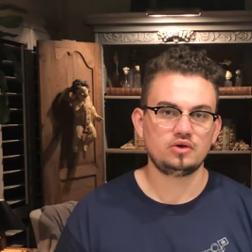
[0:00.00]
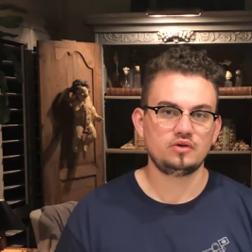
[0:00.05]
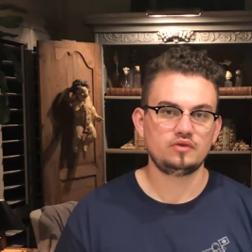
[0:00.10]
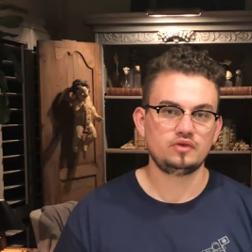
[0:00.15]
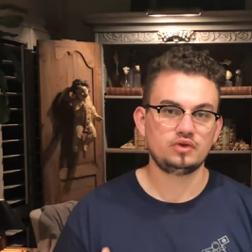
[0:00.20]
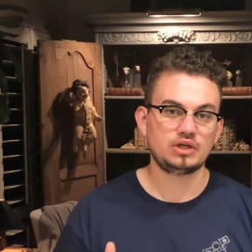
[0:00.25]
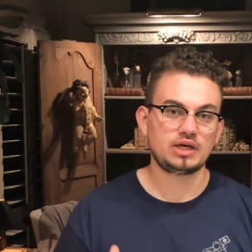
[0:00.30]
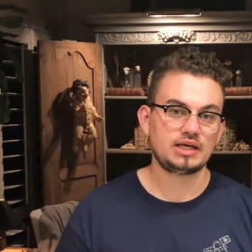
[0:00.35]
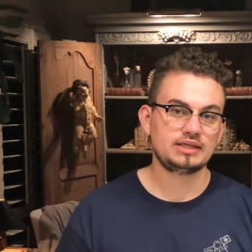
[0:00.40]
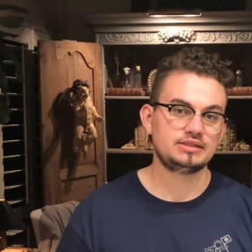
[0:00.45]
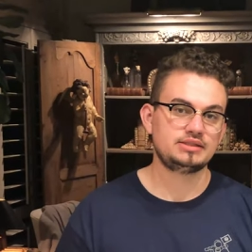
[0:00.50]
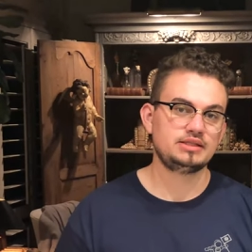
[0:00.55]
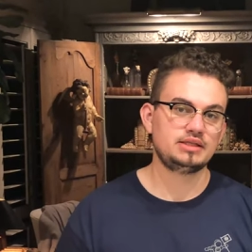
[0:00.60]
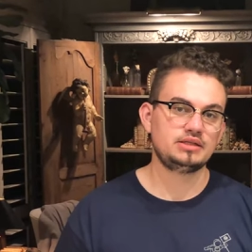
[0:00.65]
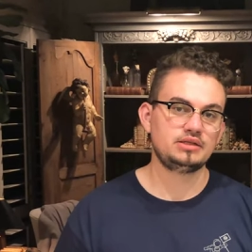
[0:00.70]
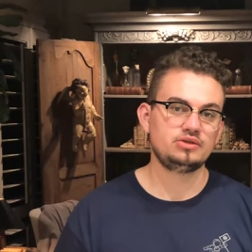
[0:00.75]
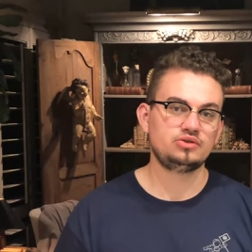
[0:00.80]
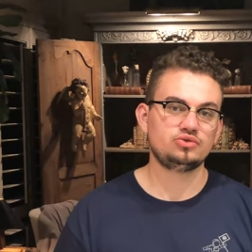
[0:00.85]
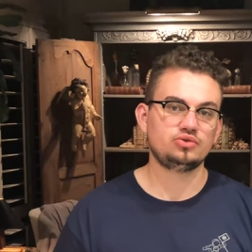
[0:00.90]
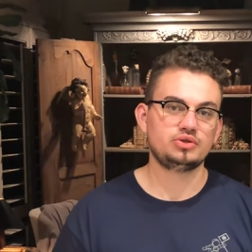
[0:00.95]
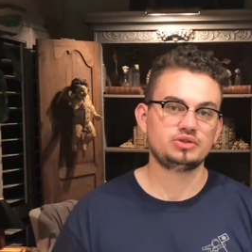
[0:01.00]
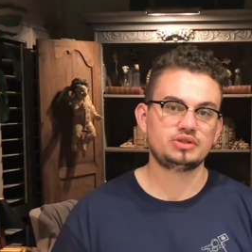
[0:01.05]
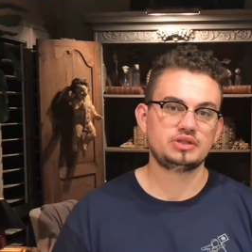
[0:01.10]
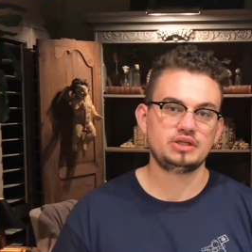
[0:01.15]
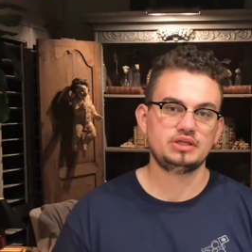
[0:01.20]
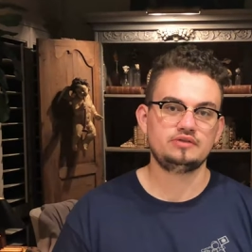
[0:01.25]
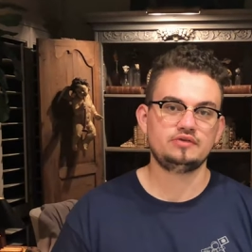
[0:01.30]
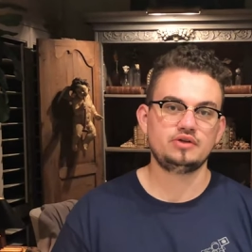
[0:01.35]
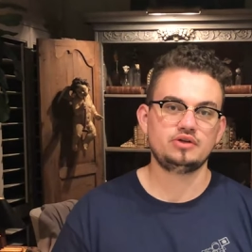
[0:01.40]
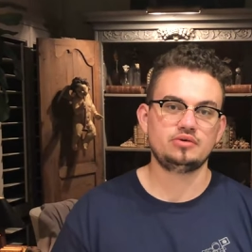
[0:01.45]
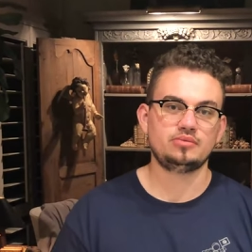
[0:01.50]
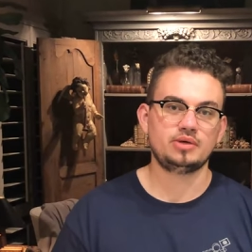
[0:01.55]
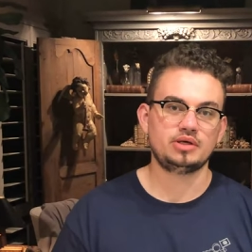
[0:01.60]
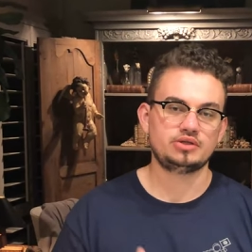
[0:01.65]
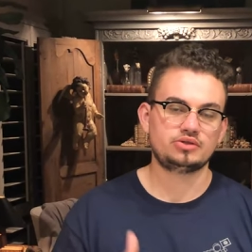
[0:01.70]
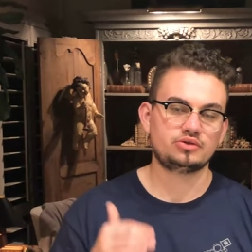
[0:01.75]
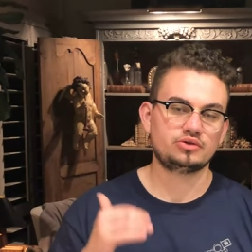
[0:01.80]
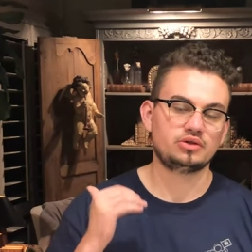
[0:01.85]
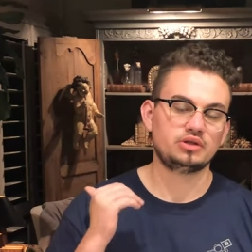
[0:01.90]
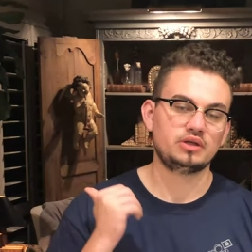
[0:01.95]
If you guys did enjoy today's video, make
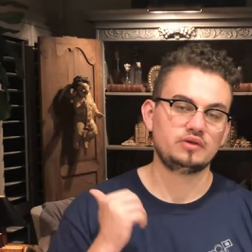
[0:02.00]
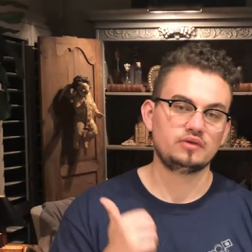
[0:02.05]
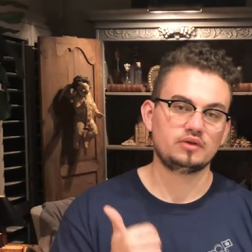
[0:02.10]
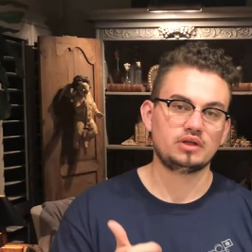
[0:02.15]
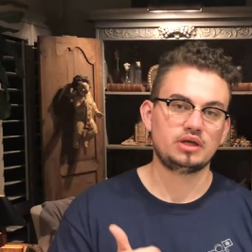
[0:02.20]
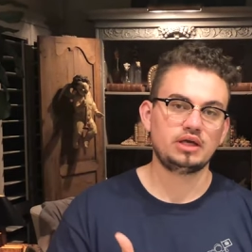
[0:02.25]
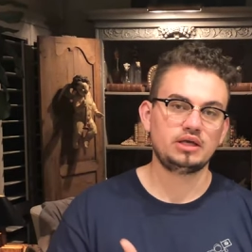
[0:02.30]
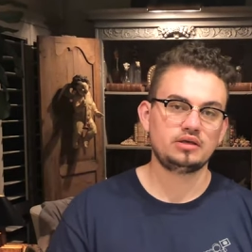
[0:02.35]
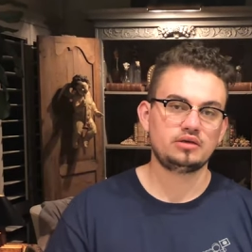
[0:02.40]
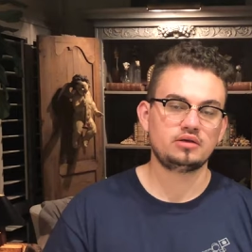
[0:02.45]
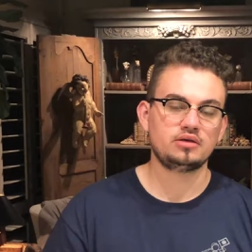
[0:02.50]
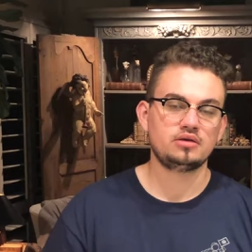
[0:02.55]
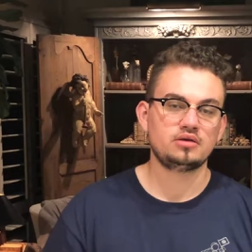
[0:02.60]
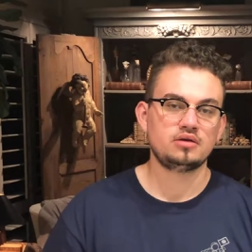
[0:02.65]
sure to leave a like.